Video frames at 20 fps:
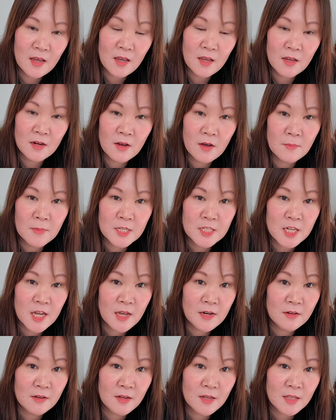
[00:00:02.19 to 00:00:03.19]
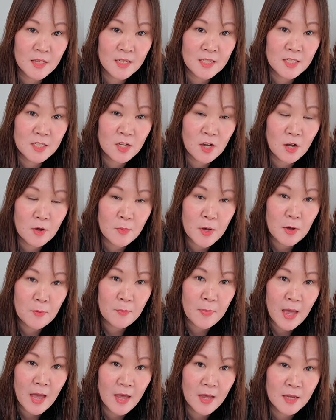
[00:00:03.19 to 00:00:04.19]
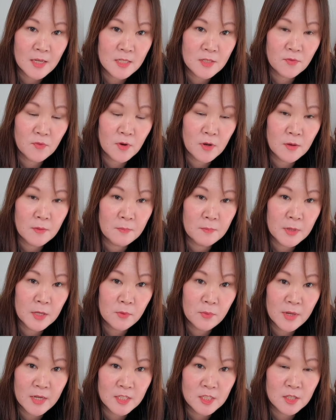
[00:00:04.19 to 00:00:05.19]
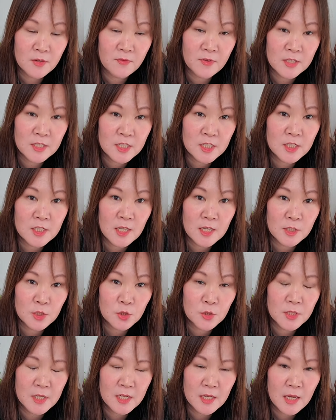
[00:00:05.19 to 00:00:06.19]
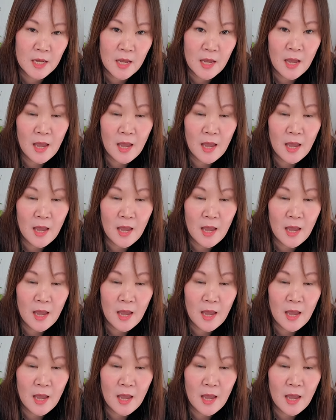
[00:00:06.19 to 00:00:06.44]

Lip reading: and on my channel I like to talk about bags from mid-range to vintage luxury.